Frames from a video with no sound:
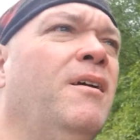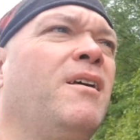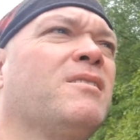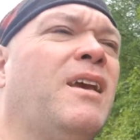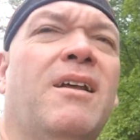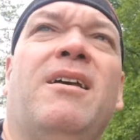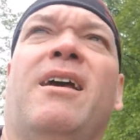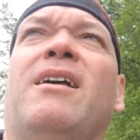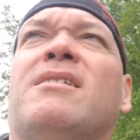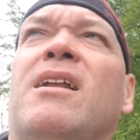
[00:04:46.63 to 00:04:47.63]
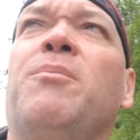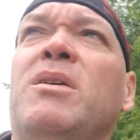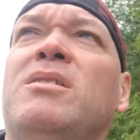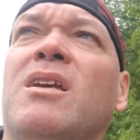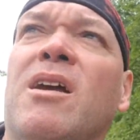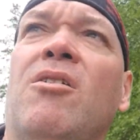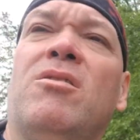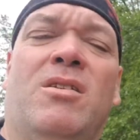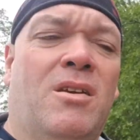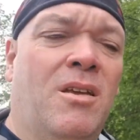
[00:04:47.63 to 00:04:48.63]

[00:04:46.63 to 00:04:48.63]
It's kind of, yeah, it's kind of misting out.